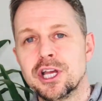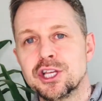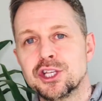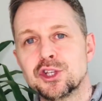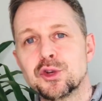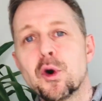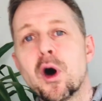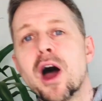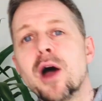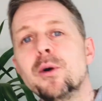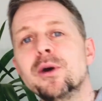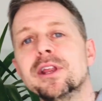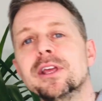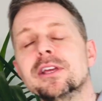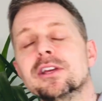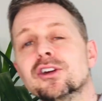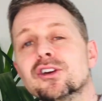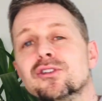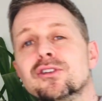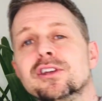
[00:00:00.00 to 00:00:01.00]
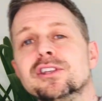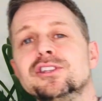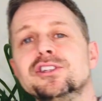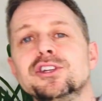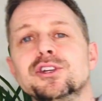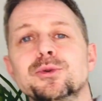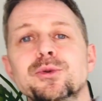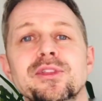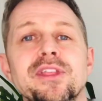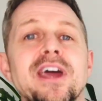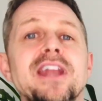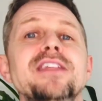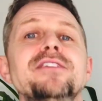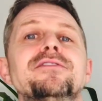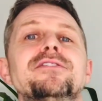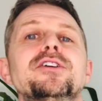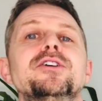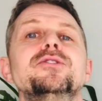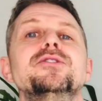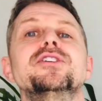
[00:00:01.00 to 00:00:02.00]
So I would encourage you, with any
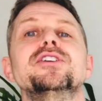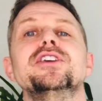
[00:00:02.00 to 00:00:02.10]
flute